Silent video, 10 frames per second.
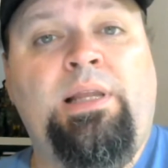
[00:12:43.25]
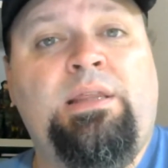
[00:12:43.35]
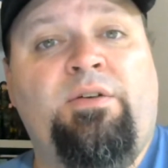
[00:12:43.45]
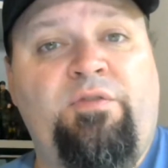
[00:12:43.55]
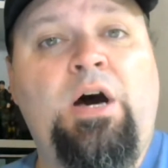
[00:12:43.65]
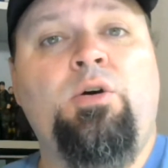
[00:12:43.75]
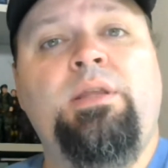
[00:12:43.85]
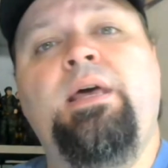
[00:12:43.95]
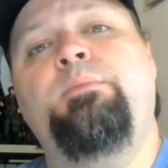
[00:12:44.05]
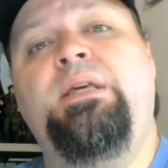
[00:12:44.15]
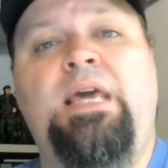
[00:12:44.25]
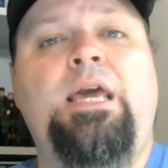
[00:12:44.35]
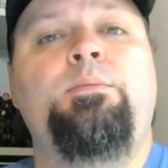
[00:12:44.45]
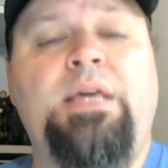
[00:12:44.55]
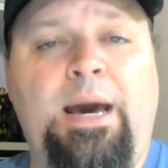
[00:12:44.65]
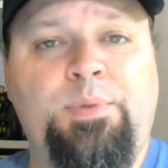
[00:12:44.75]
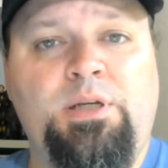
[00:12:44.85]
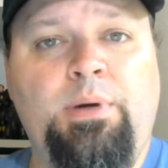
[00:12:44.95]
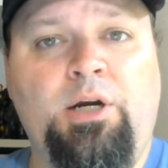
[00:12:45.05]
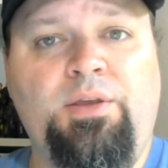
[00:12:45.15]
like the Falcon that became Captain
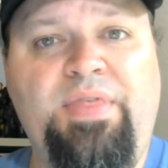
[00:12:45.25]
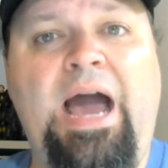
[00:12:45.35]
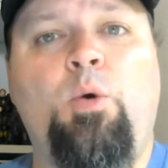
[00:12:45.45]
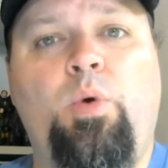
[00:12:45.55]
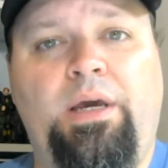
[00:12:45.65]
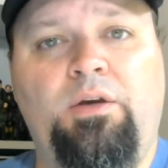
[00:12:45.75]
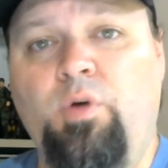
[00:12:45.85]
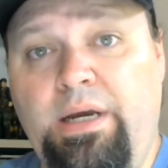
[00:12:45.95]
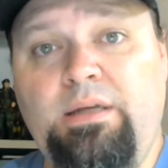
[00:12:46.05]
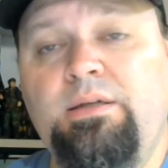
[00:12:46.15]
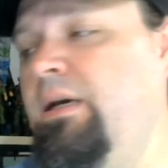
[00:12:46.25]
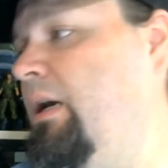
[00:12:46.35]
America, that wave, right?